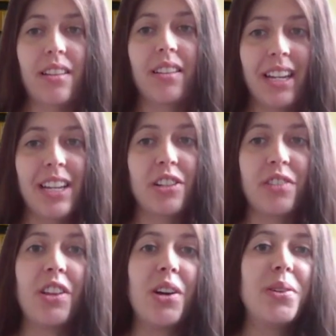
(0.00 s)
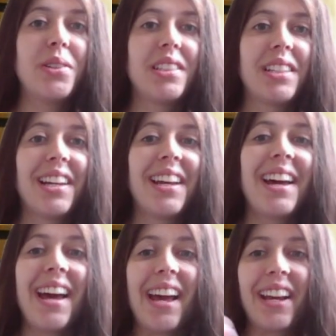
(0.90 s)
each of those
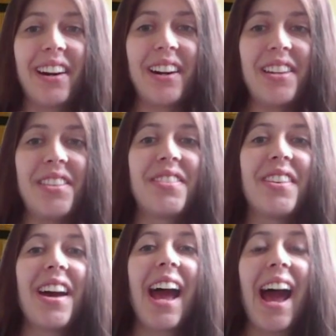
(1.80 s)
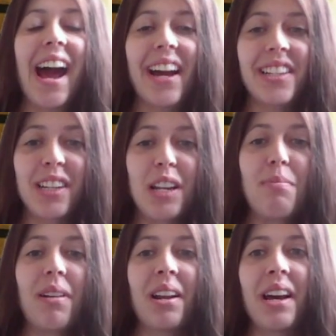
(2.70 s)
and kind of actually
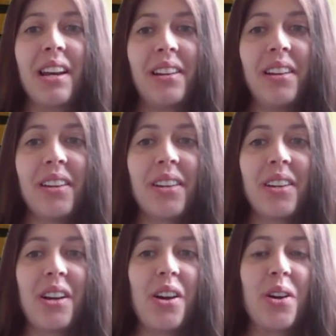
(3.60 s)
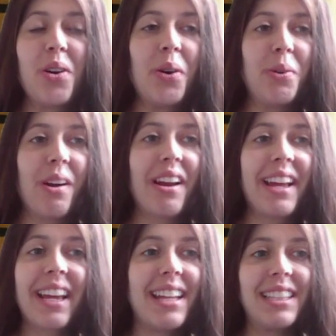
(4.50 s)
plan a goal, right?
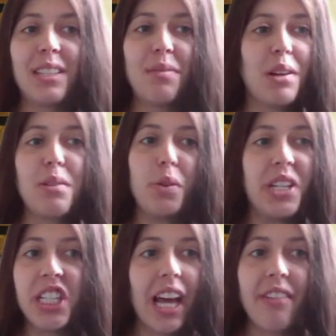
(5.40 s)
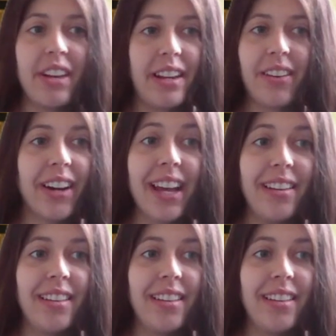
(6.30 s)
Again, sometimes we just have it in our head,